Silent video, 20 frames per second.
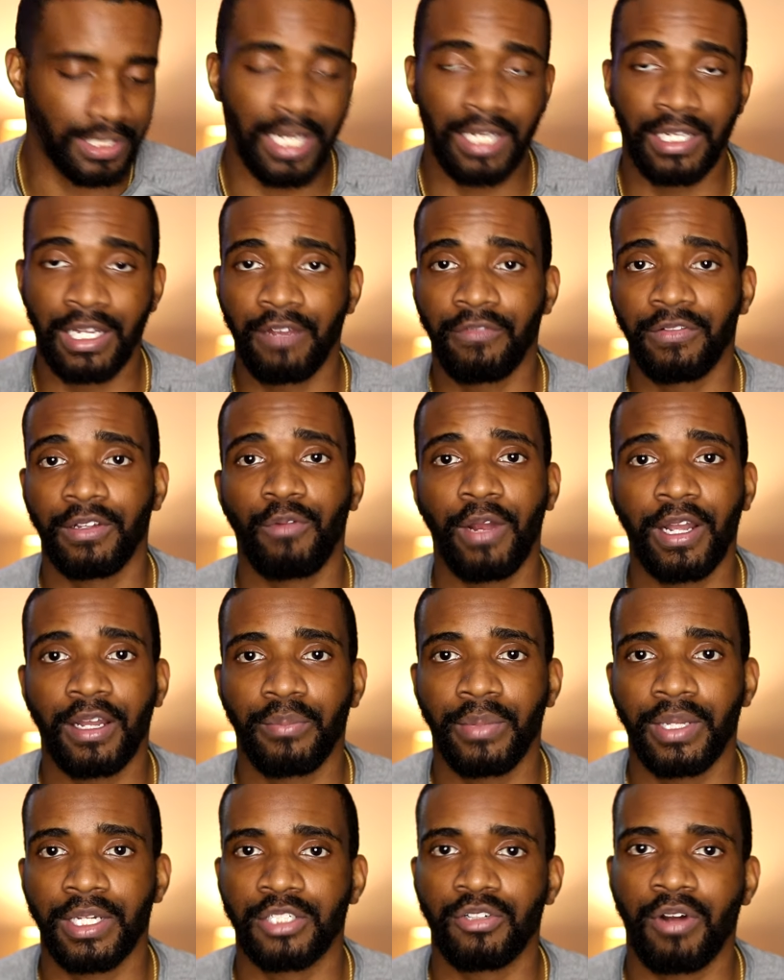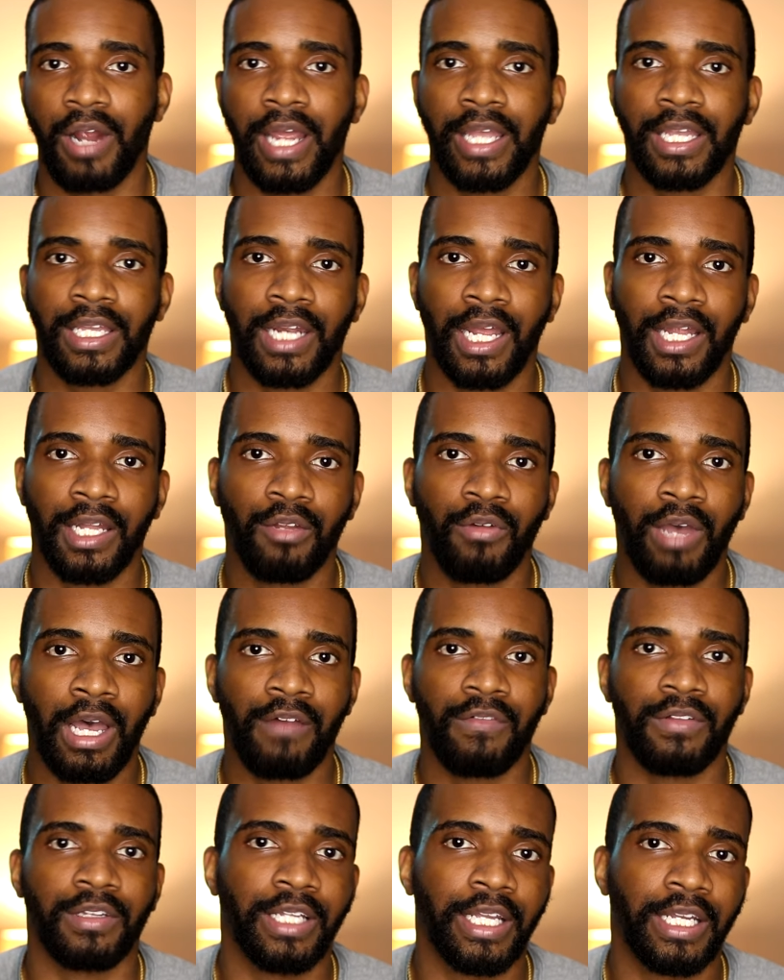I definitely recommend trying it. I do
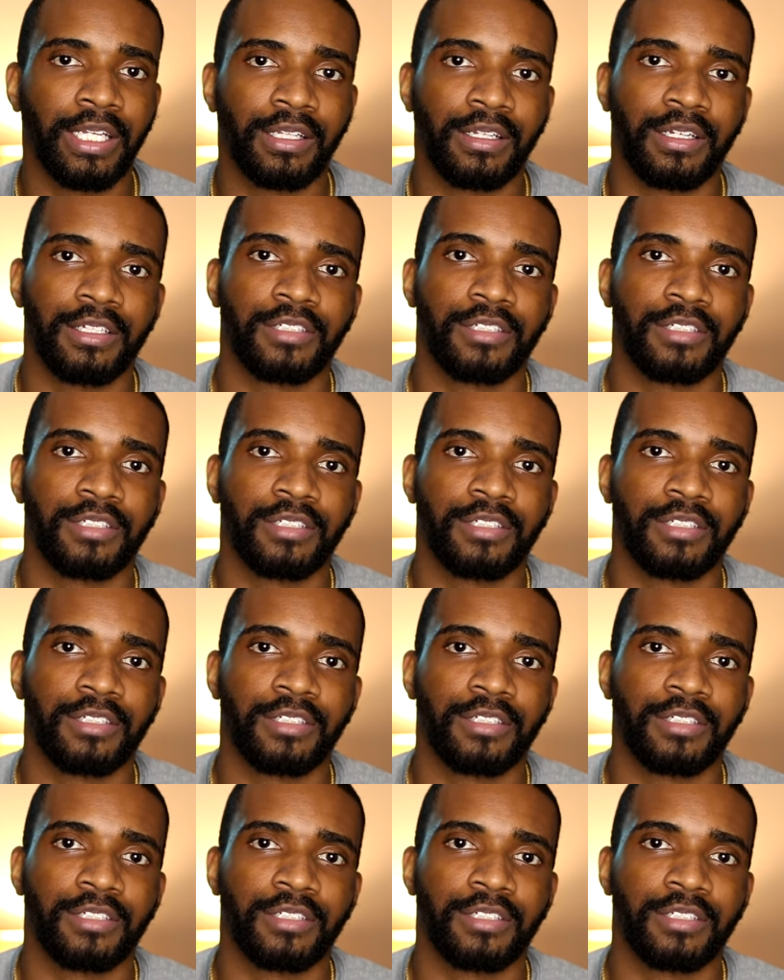have a link in the